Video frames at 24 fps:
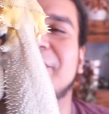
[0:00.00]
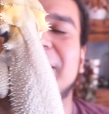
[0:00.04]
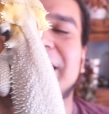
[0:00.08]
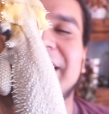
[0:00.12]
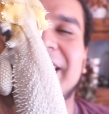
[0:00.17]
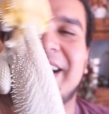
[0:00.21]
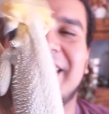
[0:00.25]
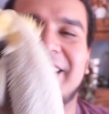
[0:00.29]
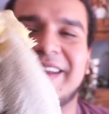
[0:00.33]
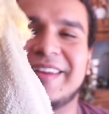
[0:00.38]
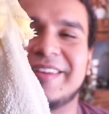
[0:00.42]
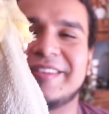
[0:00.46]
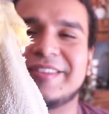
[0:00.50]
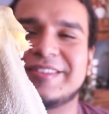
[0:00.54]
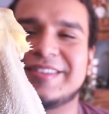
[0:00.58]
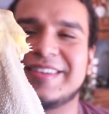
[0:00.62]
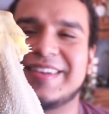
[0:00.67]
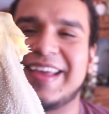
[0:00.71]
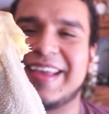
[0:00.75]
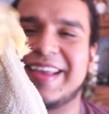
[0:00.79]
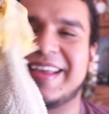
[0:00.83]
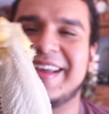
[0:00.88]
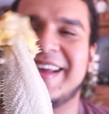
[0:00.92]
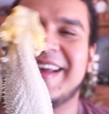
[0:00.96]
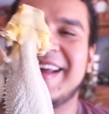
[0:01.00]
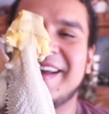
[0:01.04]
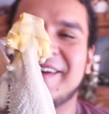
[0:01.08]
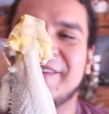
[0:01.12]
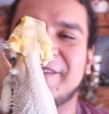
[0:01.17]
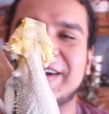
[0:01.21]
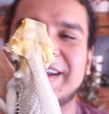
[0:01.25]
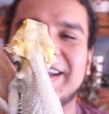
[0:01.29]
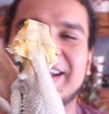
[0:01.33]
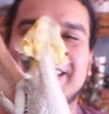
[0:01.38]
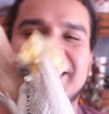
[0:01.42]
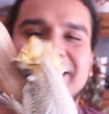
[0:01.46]
wait, are you like,
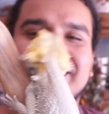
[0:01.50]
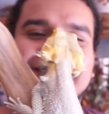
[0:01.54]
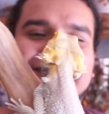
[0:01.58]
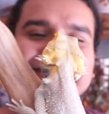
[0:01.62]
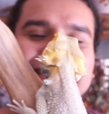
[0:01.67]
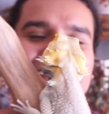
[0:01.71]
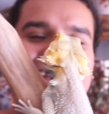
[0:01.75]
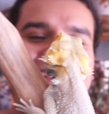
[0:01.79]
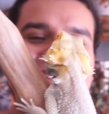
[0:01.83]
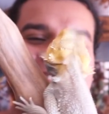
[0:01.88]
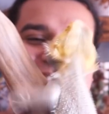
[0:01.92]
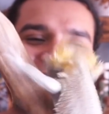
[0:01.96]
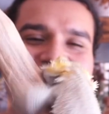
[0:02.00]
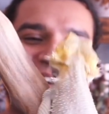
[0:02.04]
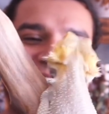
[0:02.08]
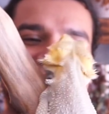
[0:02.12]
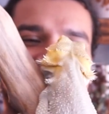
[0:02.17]
what, are you dancing?